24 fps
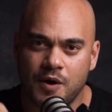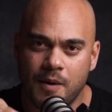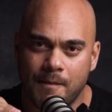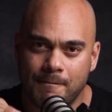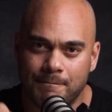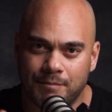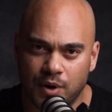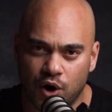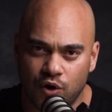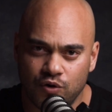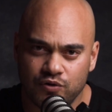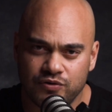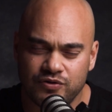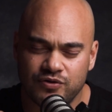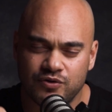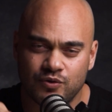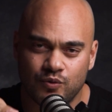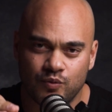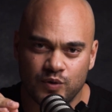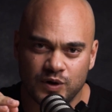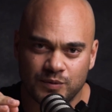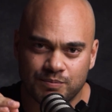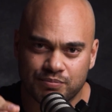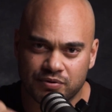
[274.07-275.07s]
Both
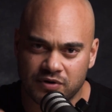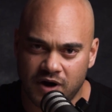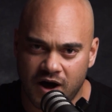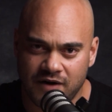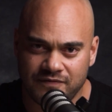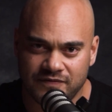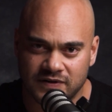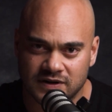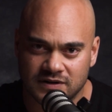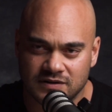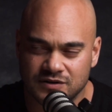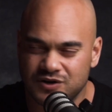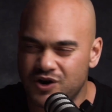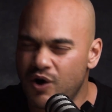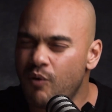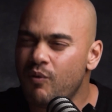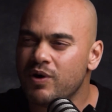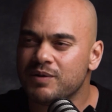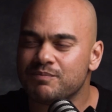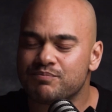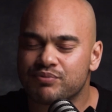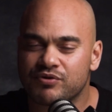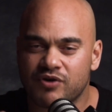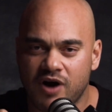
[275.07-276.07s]
will profit. No
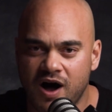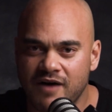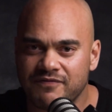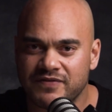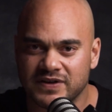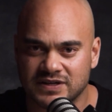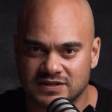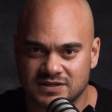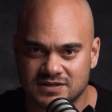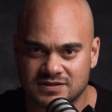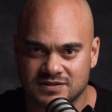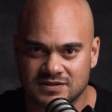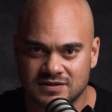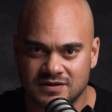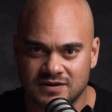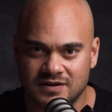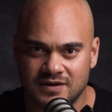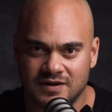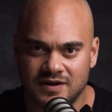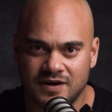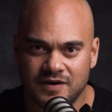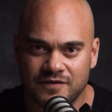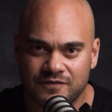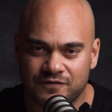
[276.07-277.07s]
one profits
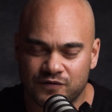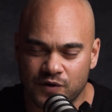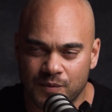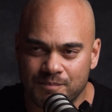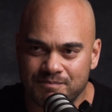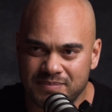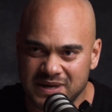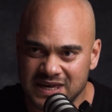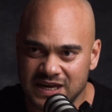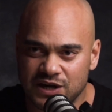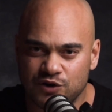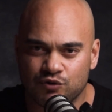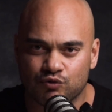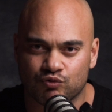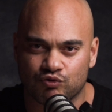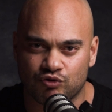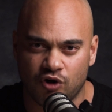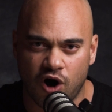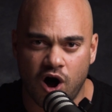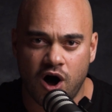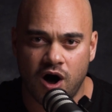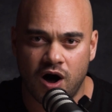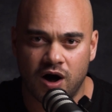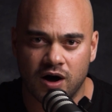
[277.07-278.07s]
from being
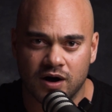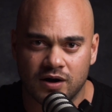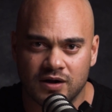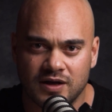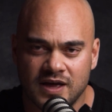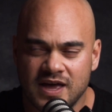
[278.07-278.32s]
wrong.